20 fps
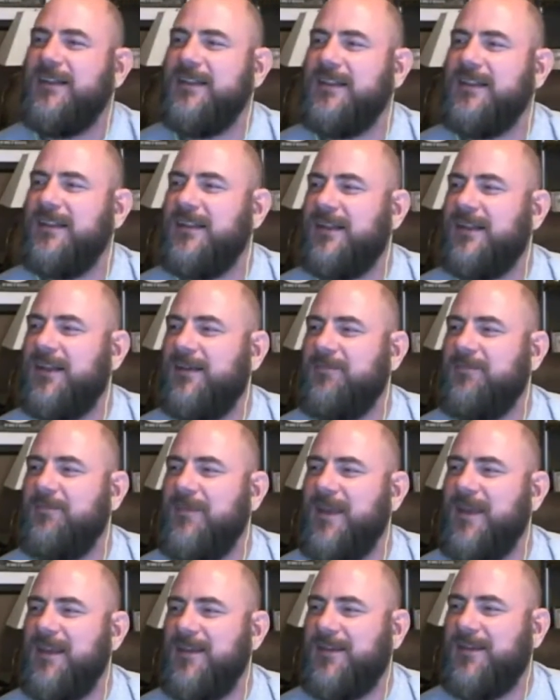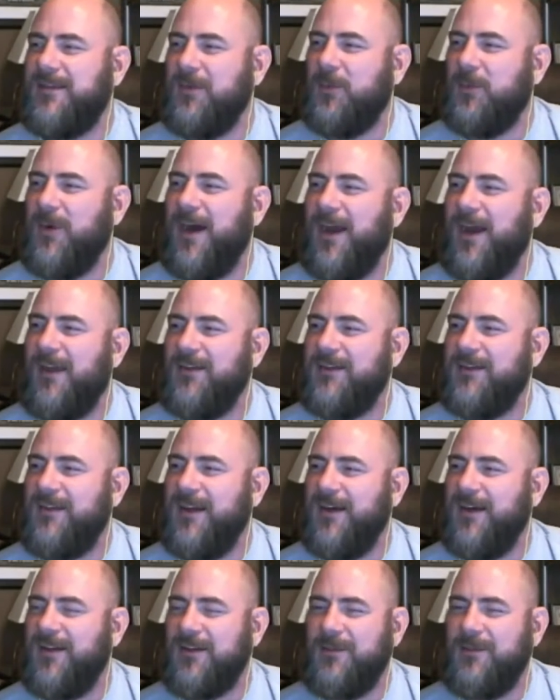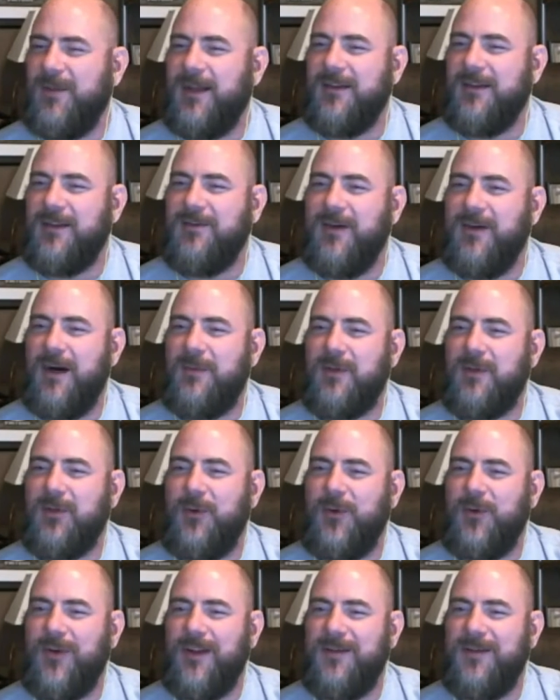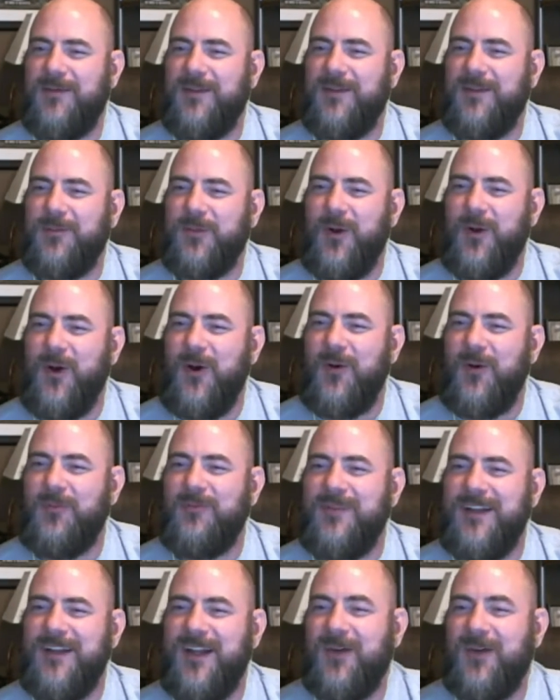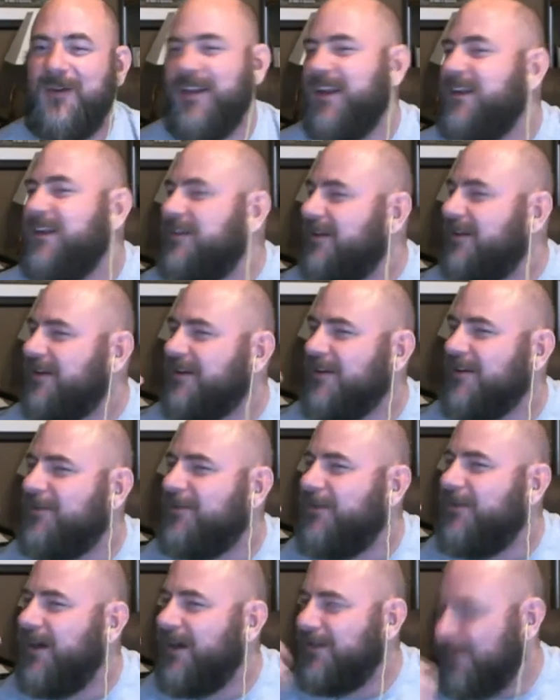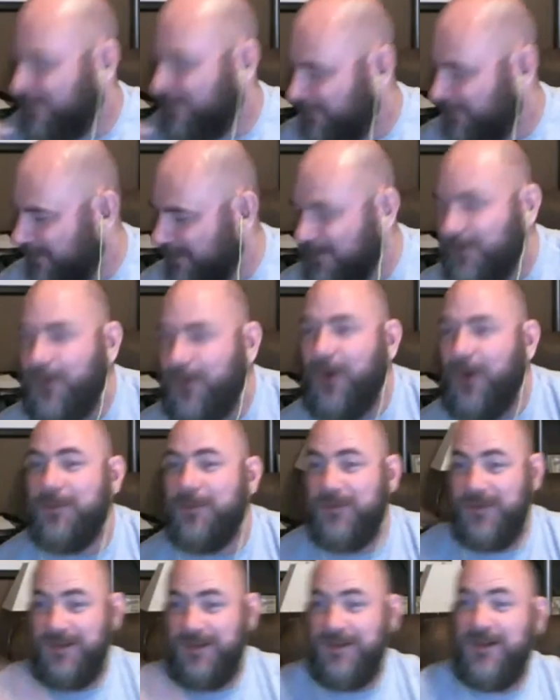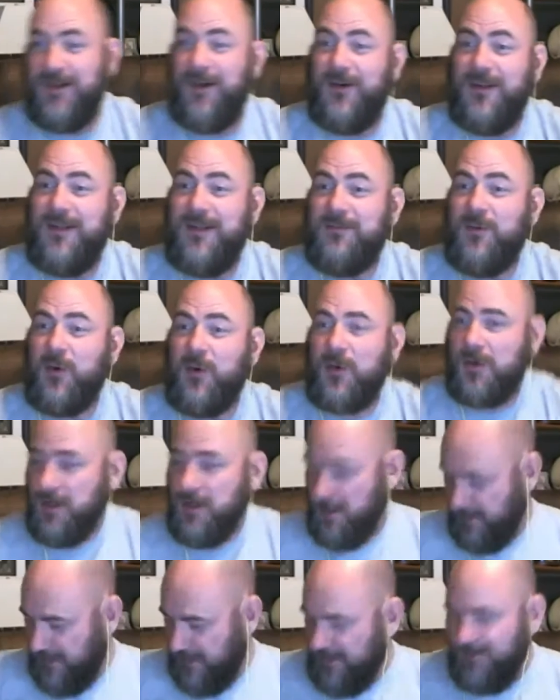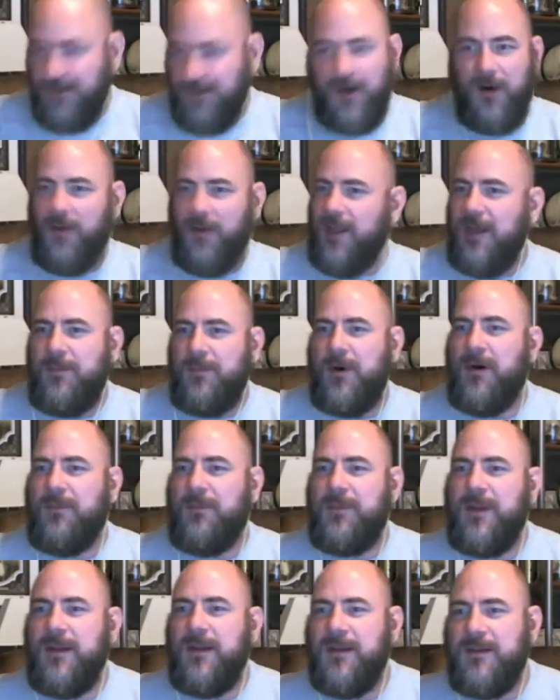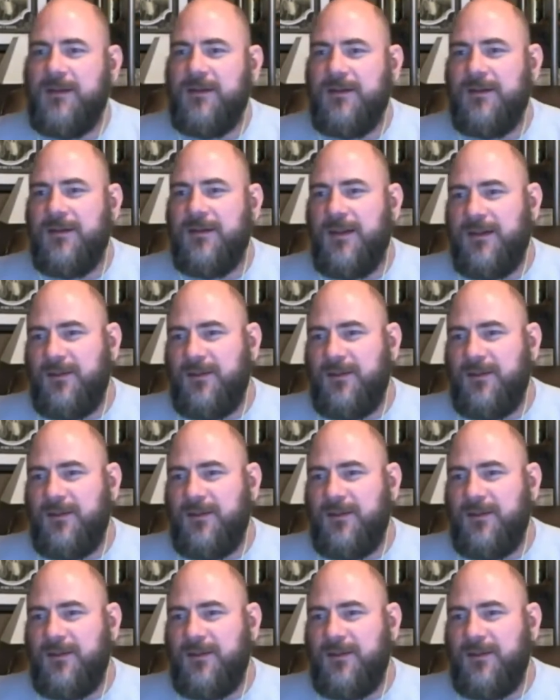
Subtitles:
myths, the wise tales about the vomitoriums in Rome, where they tickle the feathers so they throw up so they could go eat more. That's all that pump is. That's